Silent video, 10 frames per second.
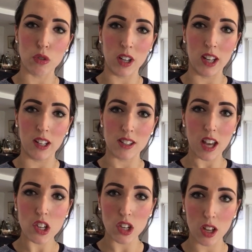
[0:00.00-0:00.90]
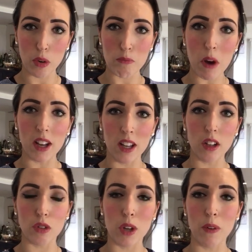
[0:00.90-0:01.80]
training session, but in
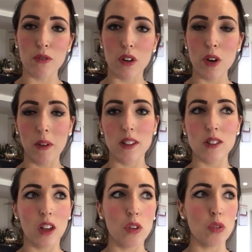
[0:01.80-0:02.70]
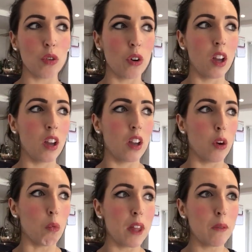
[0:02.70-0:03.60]
a group environment. So you're
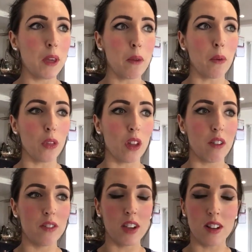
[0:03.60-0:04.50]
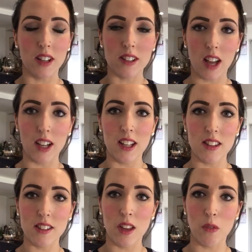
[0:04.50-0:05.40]
with people that feel exactly
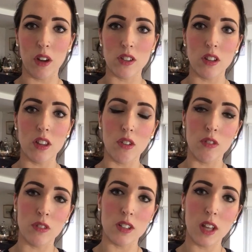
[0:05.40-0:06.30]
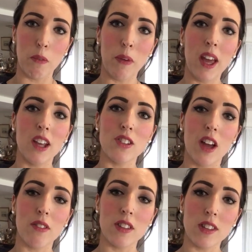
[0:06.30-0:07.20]
the same way as you, that are on the same page,
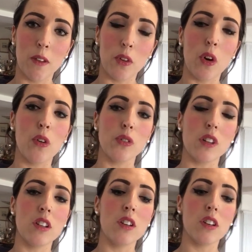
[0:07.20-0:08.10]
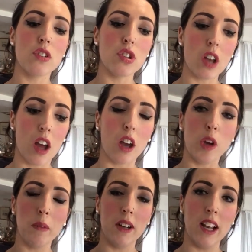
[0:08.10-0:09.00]
that have the same goals, and you can share
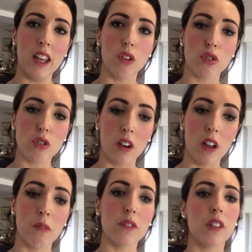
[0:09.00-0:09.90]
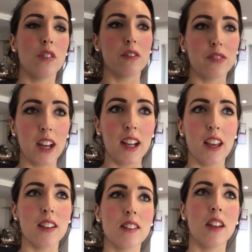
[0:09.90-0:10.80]
openly your triumphs and your
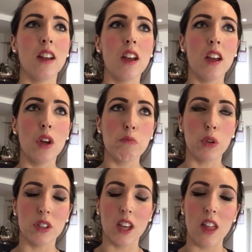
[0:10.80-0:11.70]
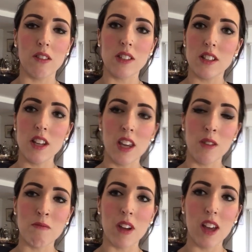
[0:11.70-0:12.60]
failures and pull together as a
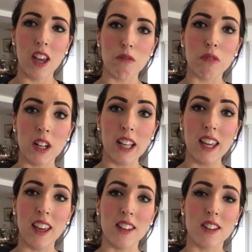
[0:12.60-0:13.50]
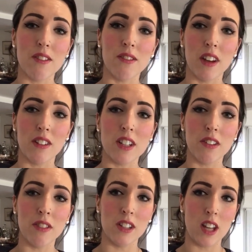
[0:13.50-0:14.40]
team. It really is very
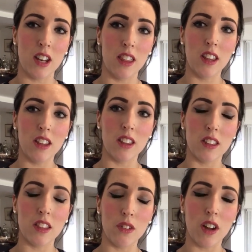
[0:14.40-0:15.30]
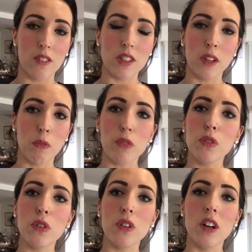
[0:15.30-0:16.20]
different to anything that I've seen
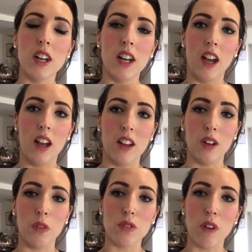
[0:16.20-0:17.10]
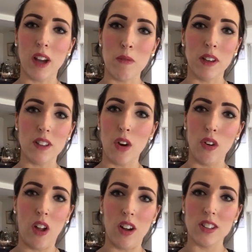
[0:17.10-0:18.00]
before, and I would recommend it
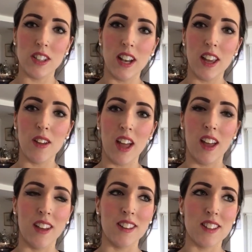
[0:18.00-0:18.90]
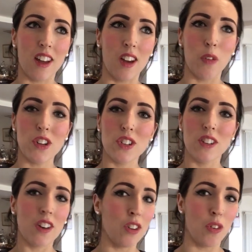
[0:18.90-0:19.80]
wholeheartedly. And I wish
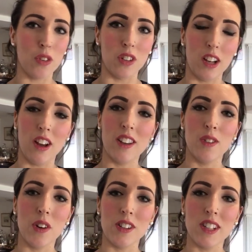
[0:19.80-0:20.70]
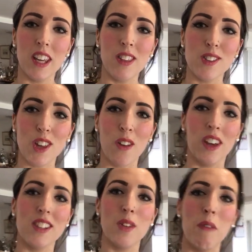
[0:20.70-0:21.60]
Connor all the luck in the world to keep this
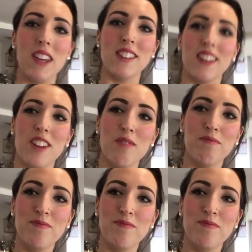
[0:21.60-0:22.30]
going. It's amazing.